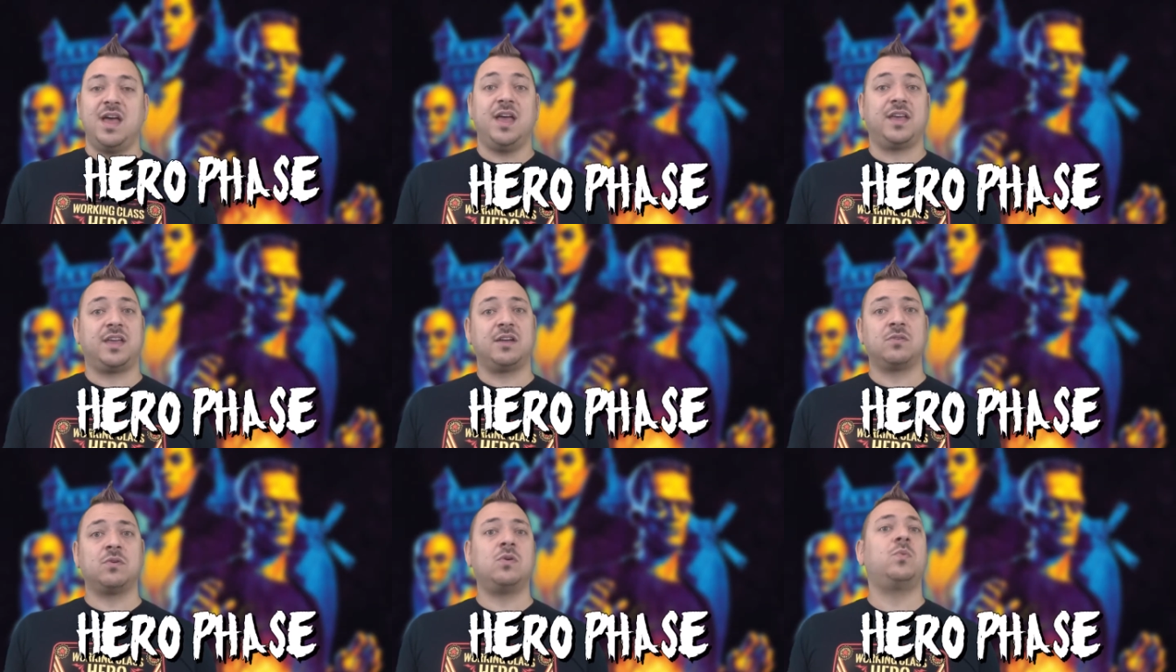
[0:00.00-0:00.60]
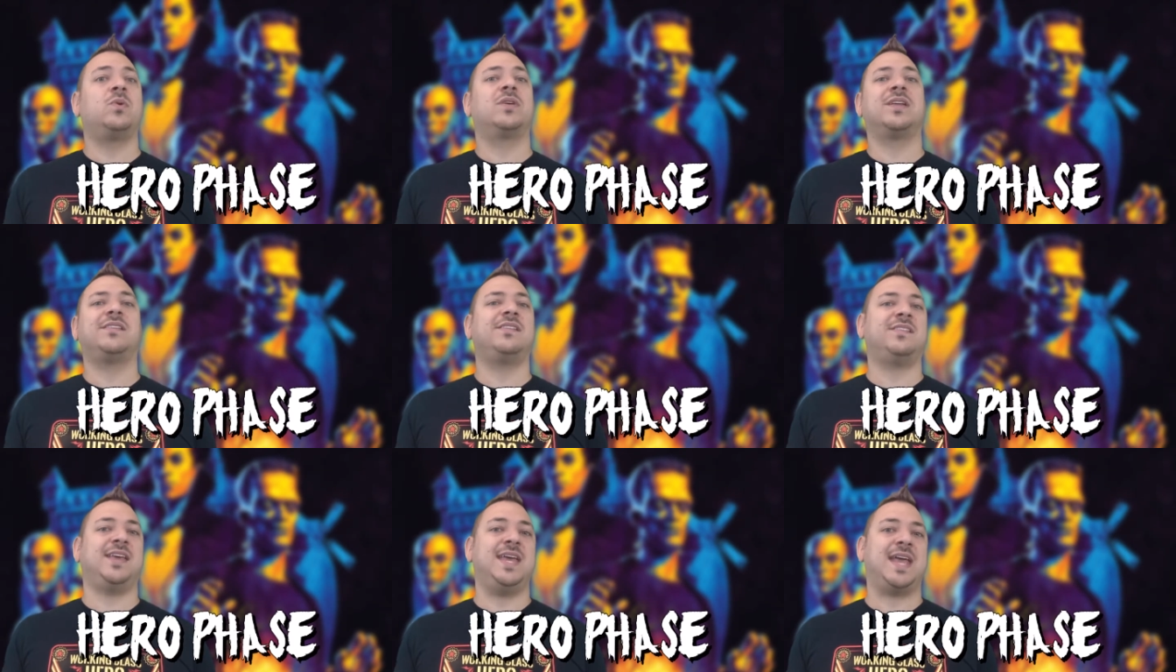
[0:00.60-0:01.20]
A hero will get
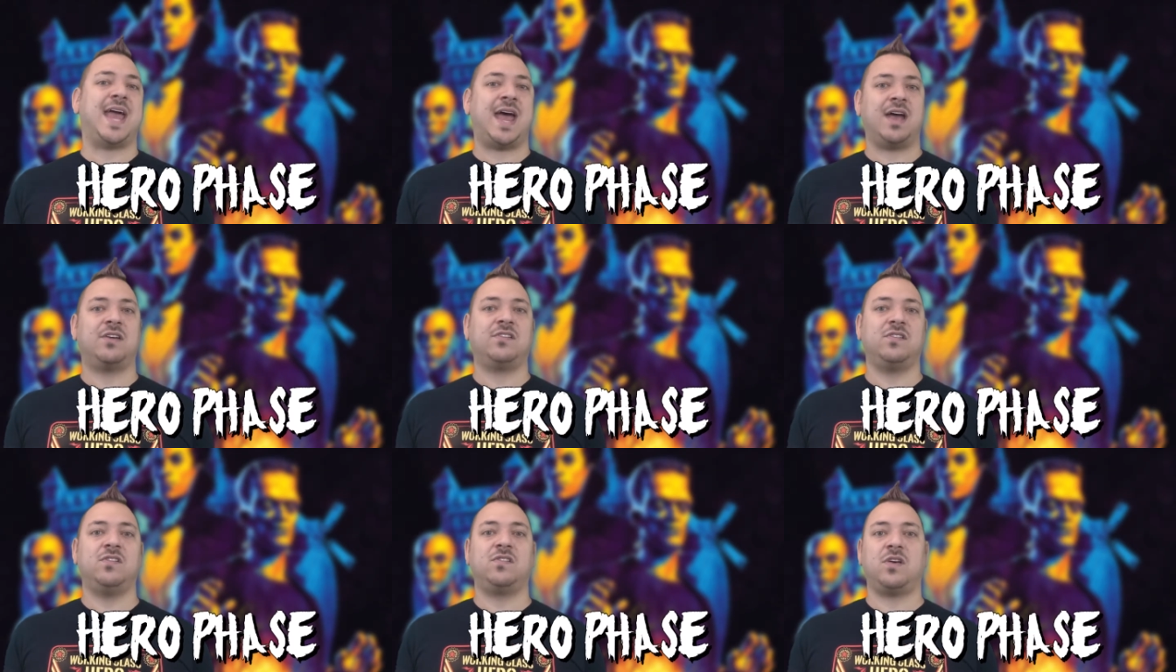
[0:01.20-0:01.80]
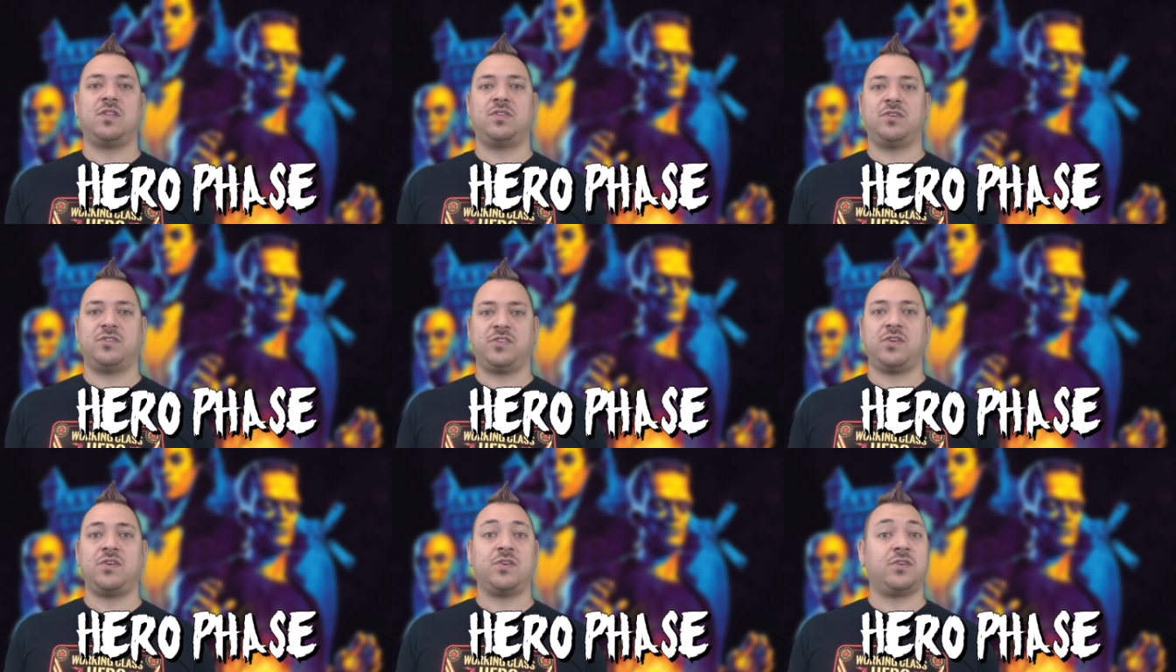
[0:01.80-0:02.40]
to take actions on their
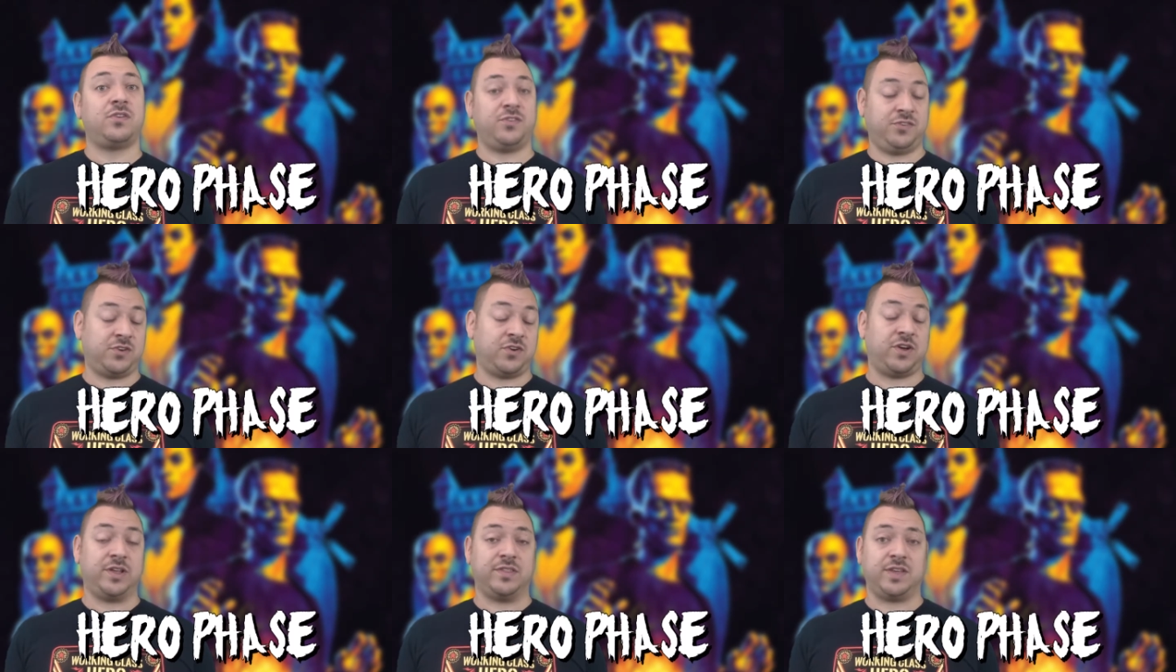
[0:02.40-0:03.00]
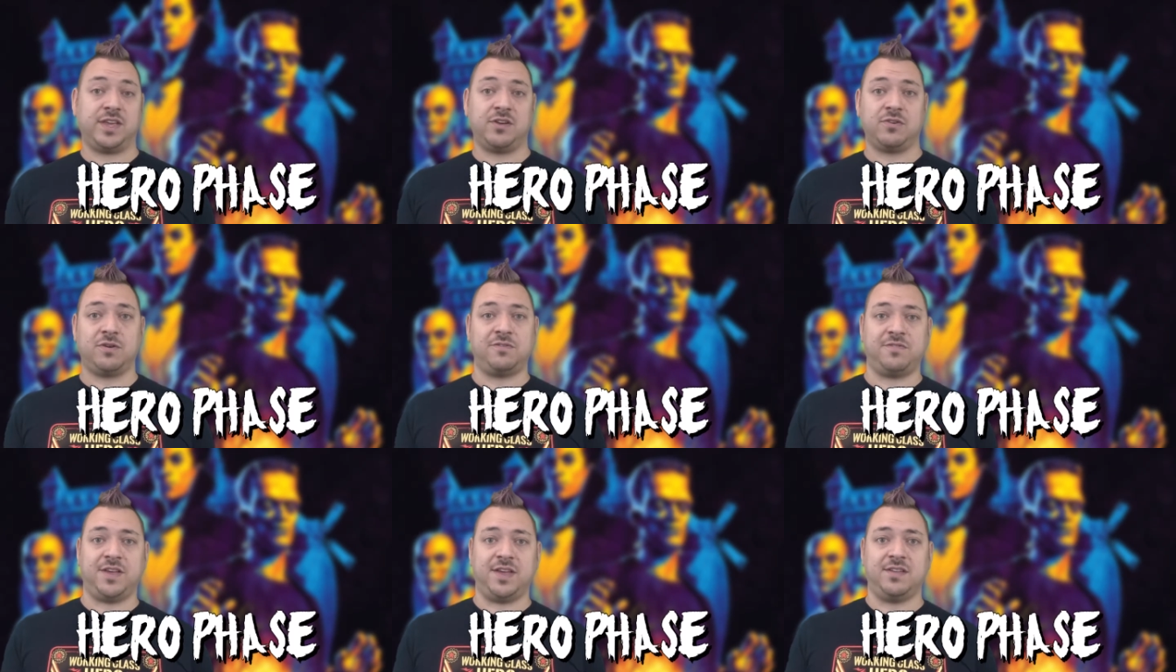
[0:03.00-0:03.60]
turn during the
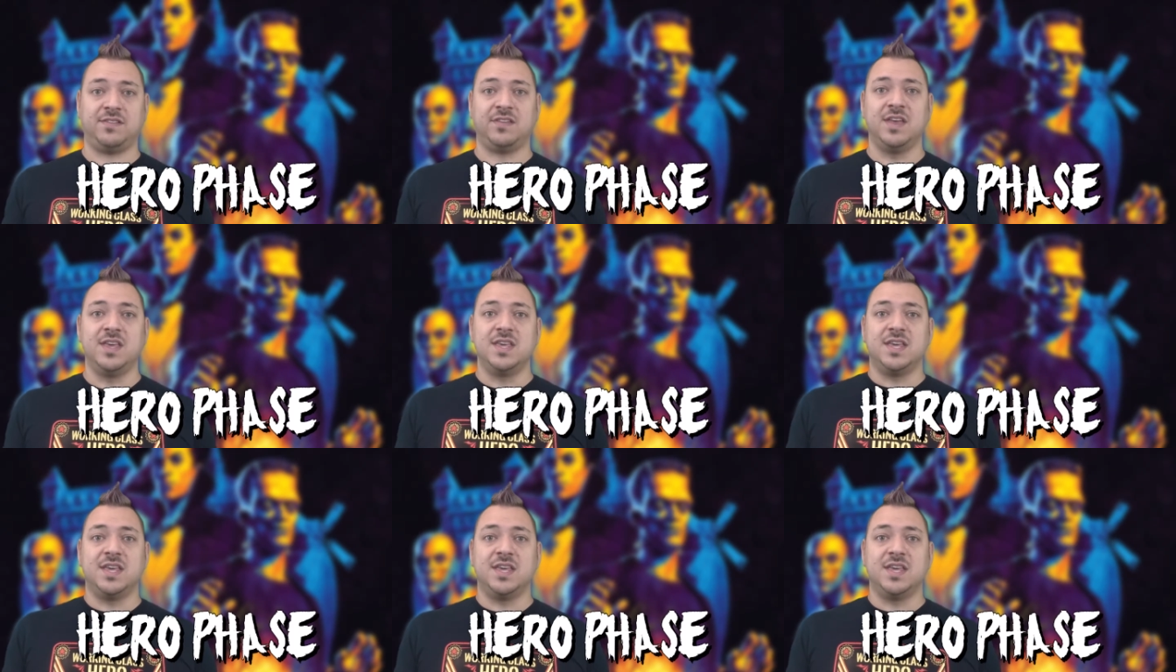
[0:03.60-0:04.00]
hero phase.